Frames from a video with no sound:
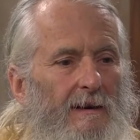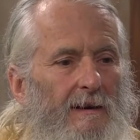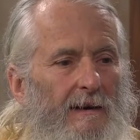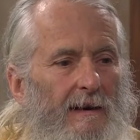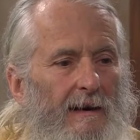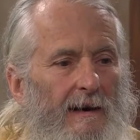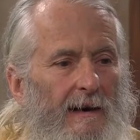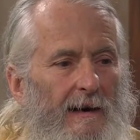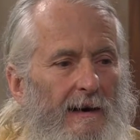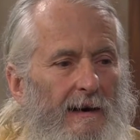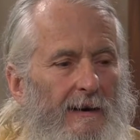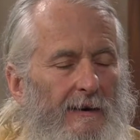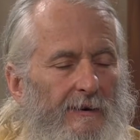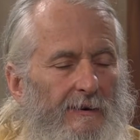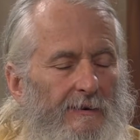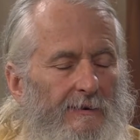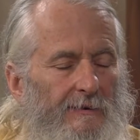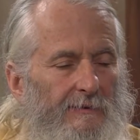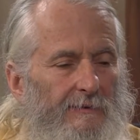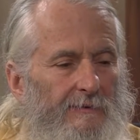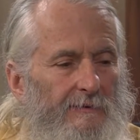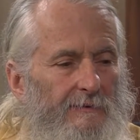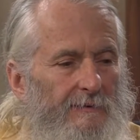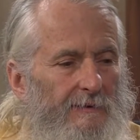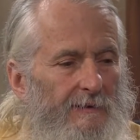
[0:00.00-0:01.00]

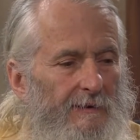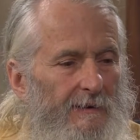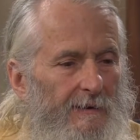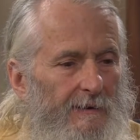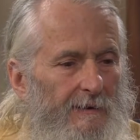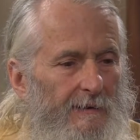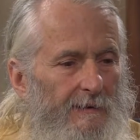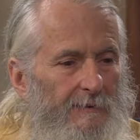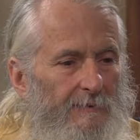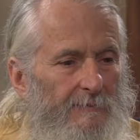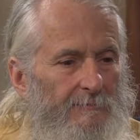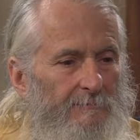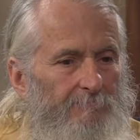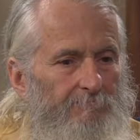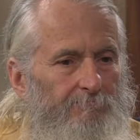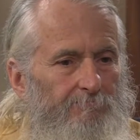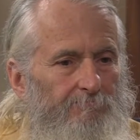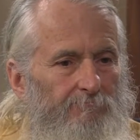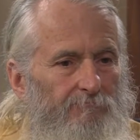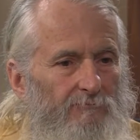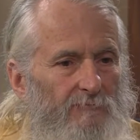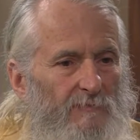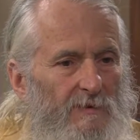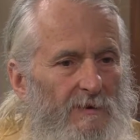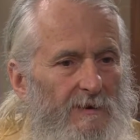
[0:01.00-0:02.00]
are
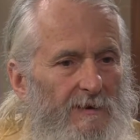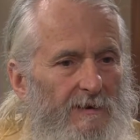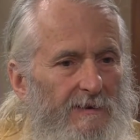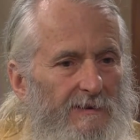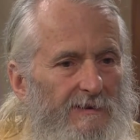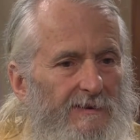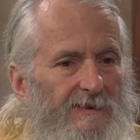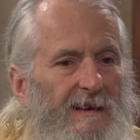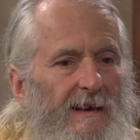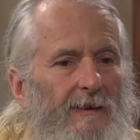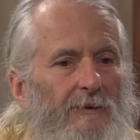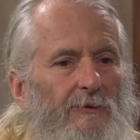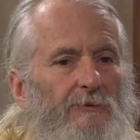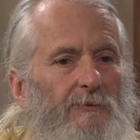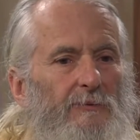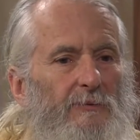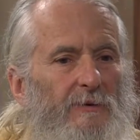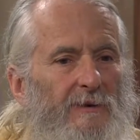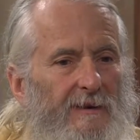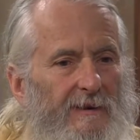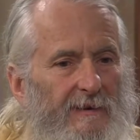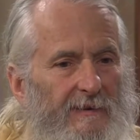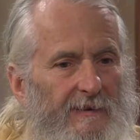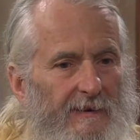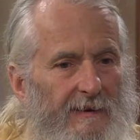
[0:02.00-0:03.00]
dealt
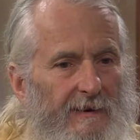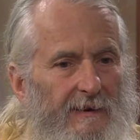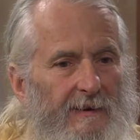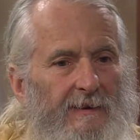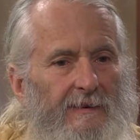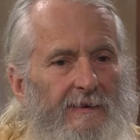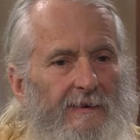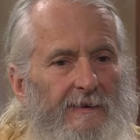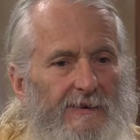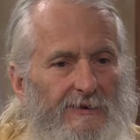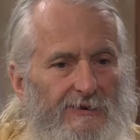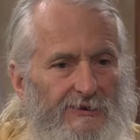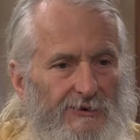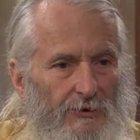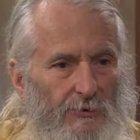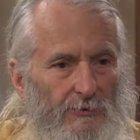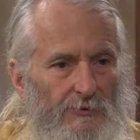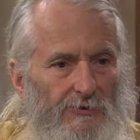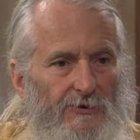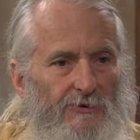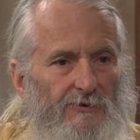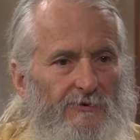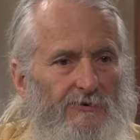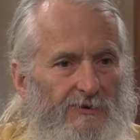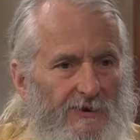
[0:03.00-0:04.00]
with in the
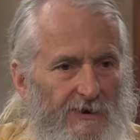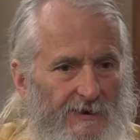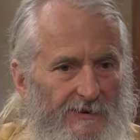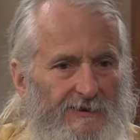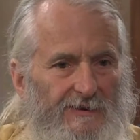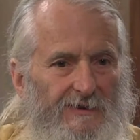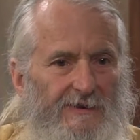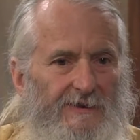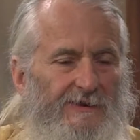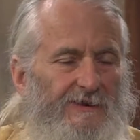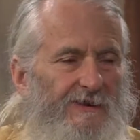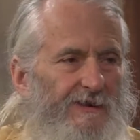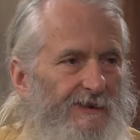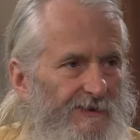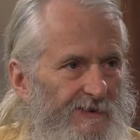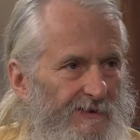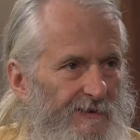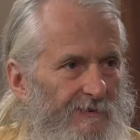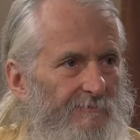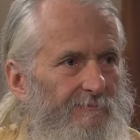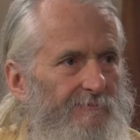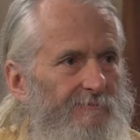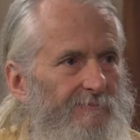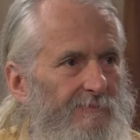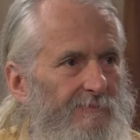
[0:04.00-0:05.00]
social justice system.